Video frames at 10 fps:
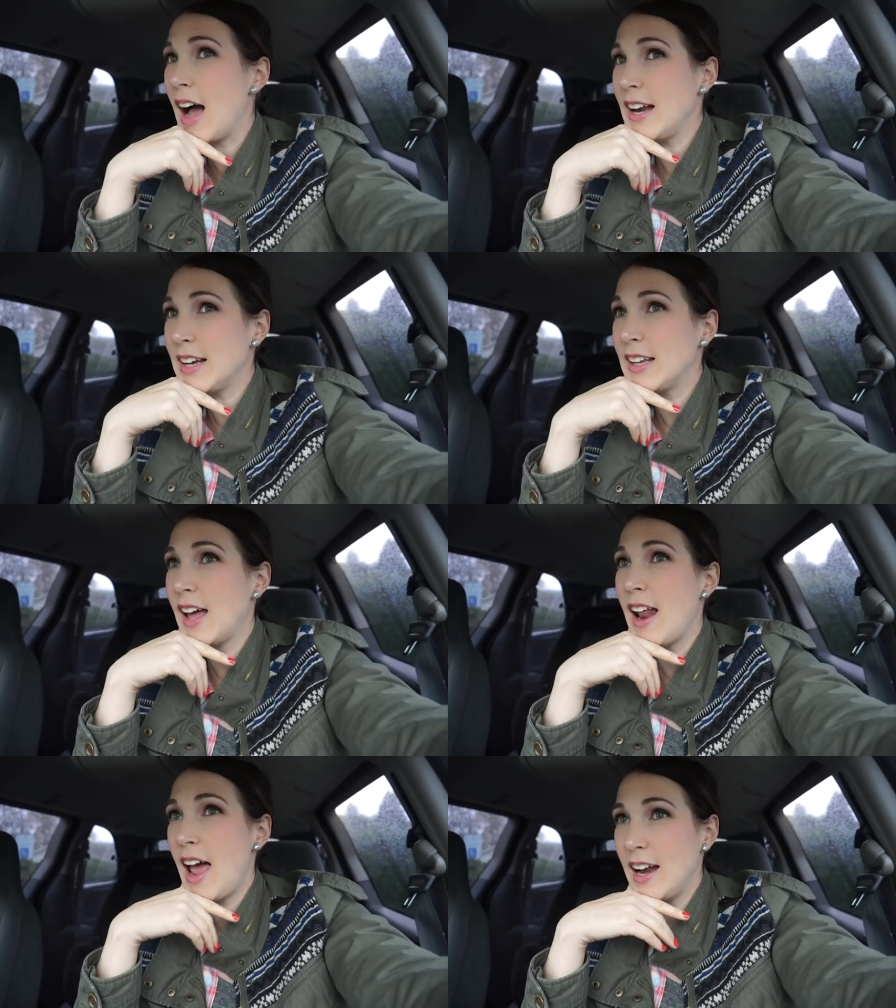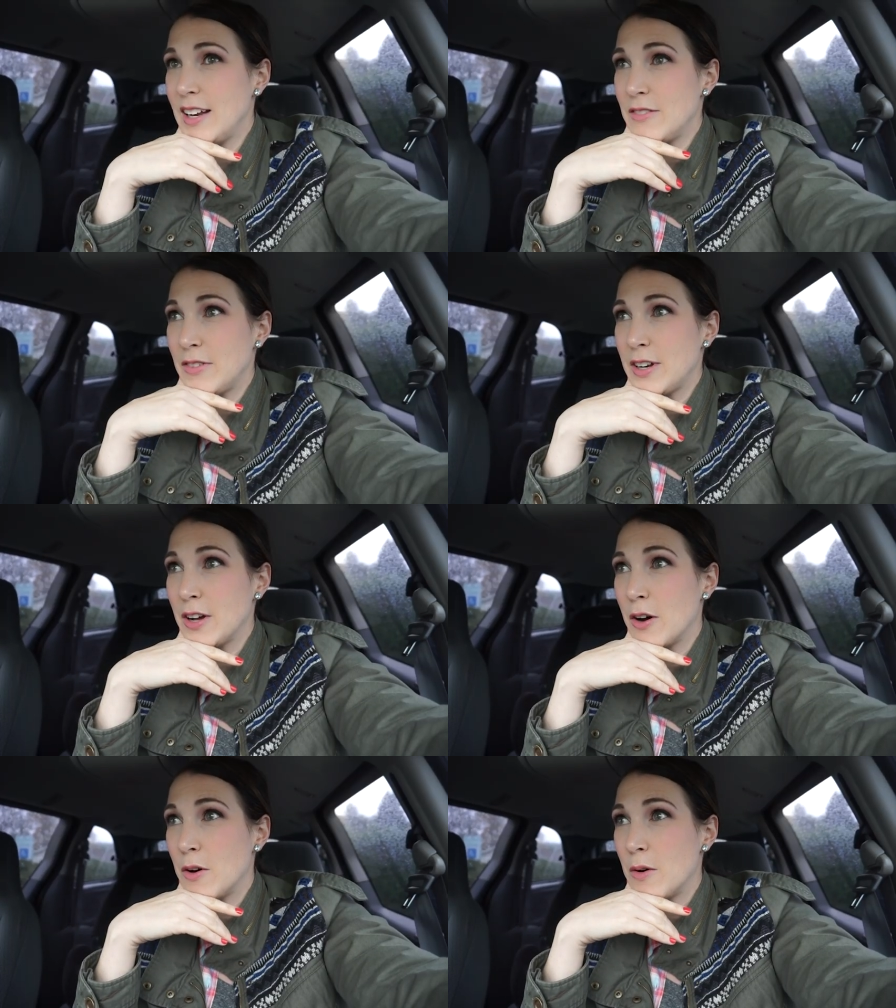I didn't get any
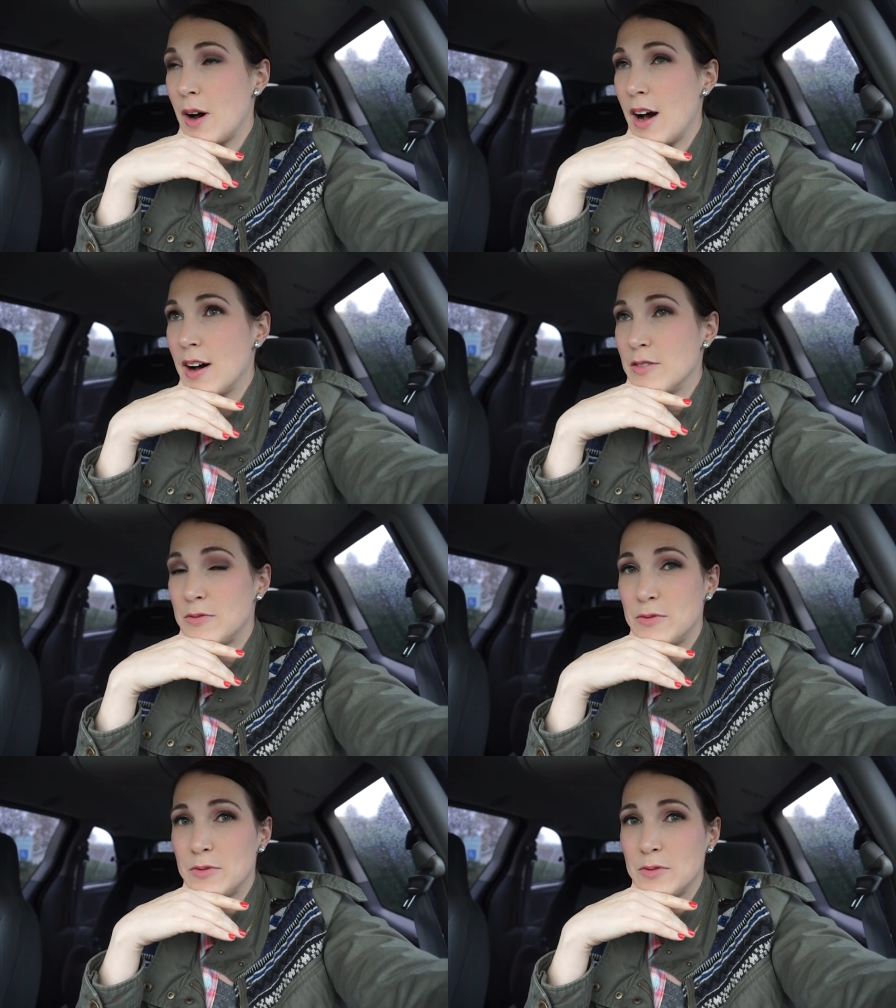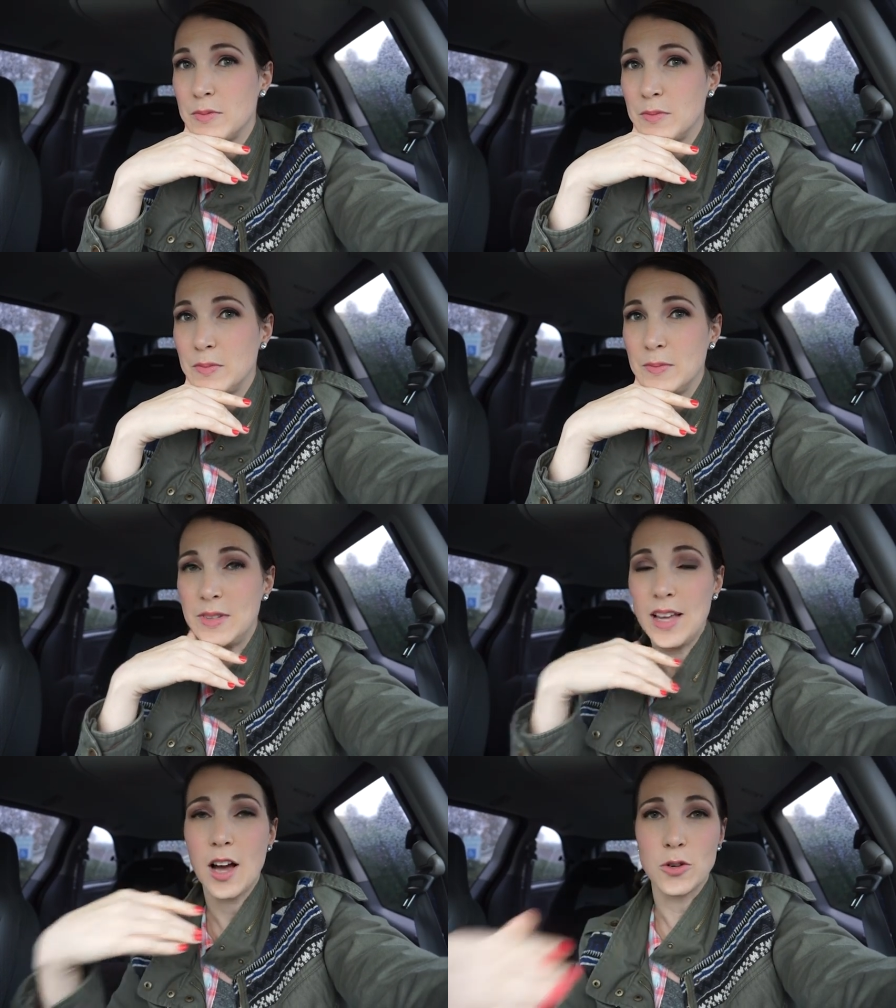video of
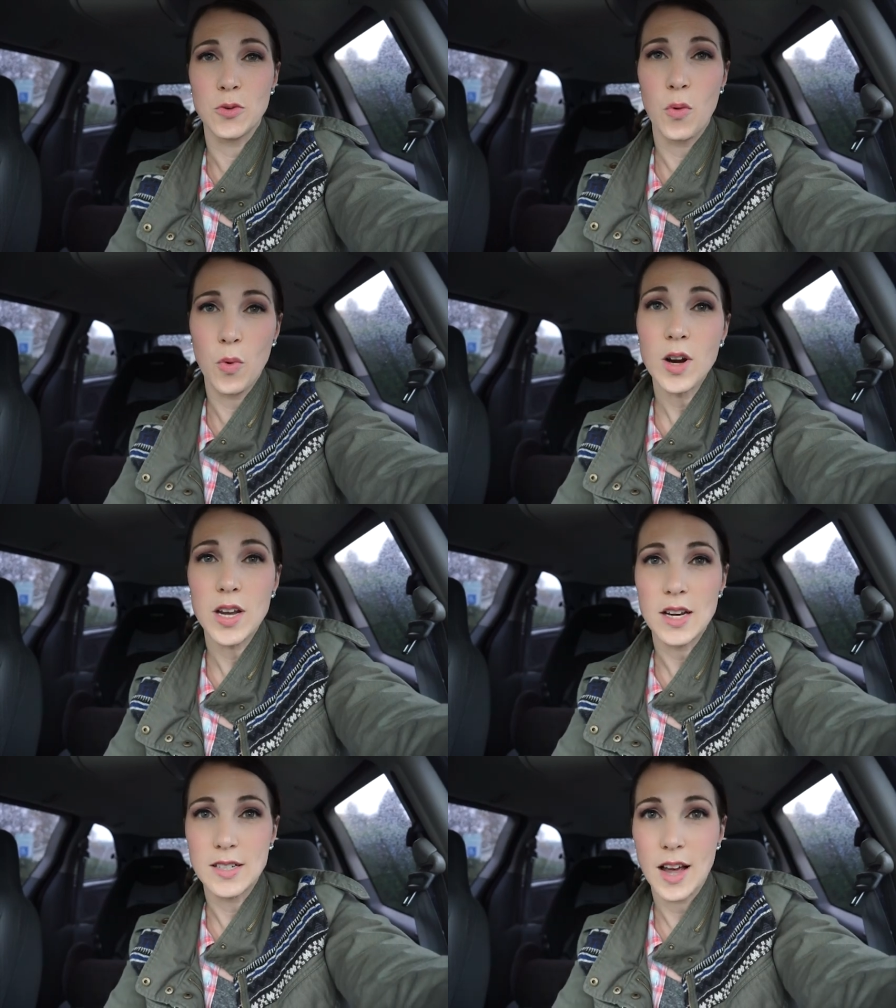the actual working